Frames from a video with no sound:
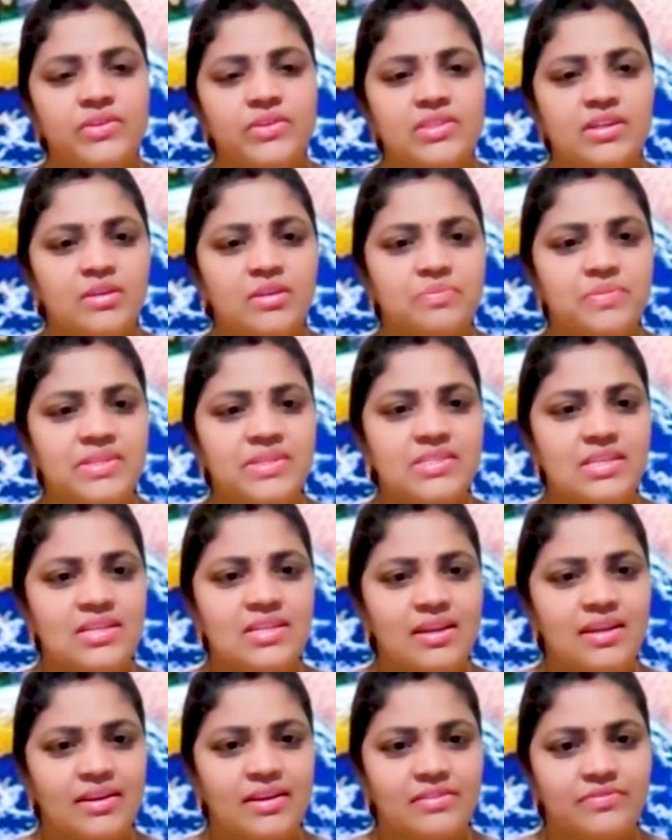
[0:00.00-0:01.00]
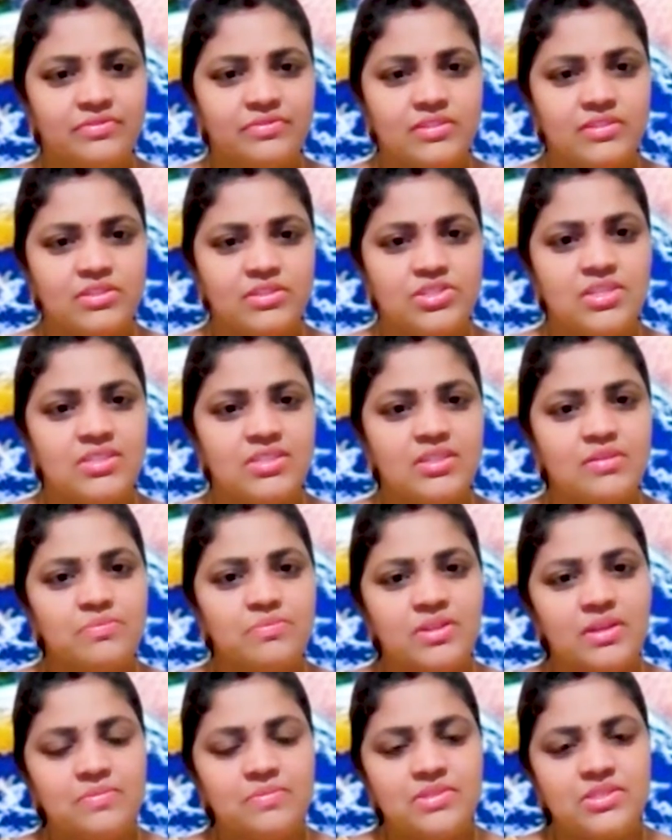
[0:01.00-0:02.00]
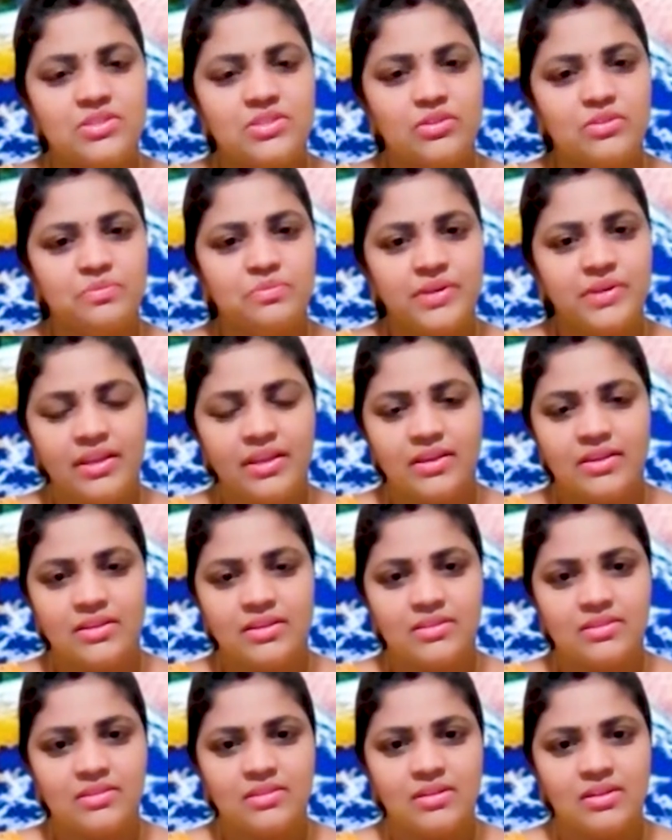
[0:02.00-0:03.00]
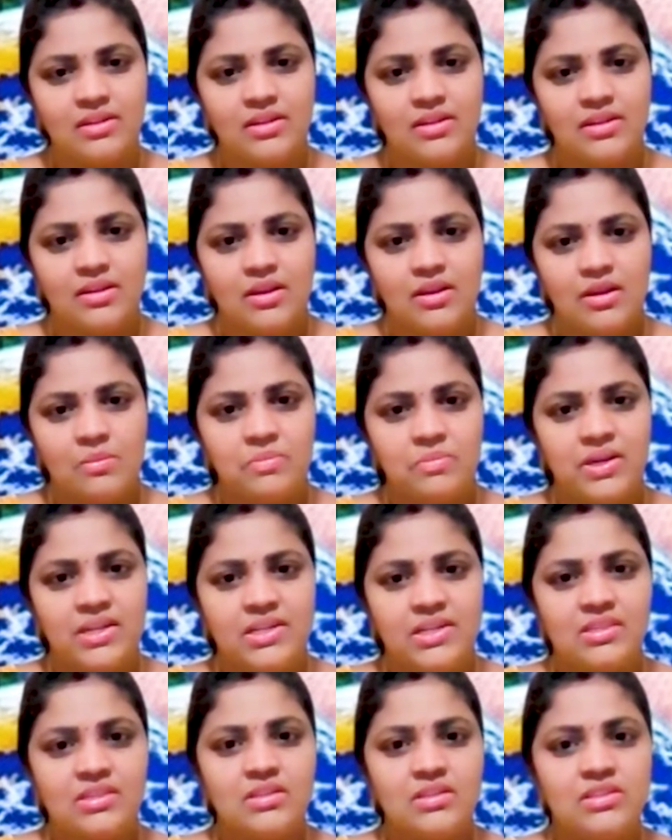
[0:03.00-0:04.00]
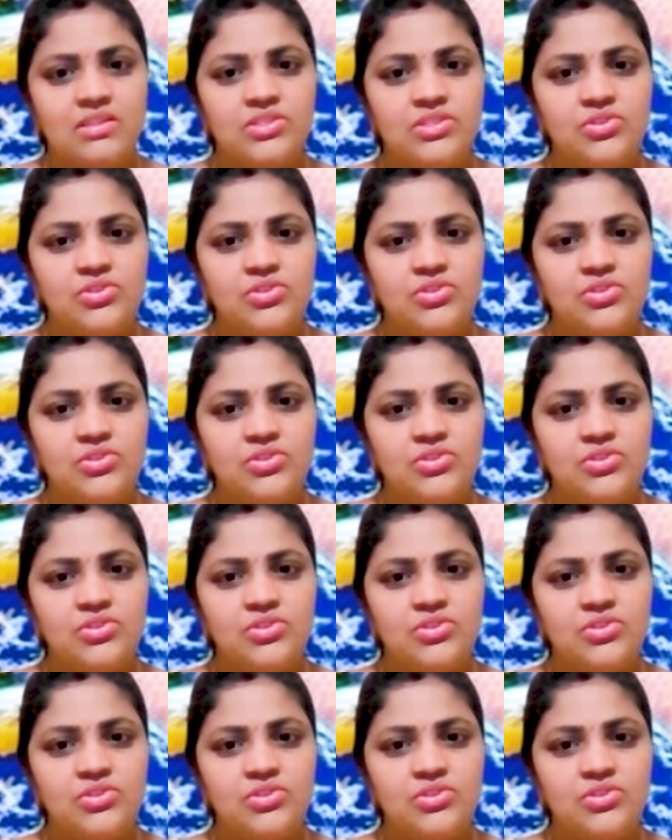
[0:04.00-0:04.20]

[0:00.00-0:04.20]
With her busy life, she sometimes took break, but an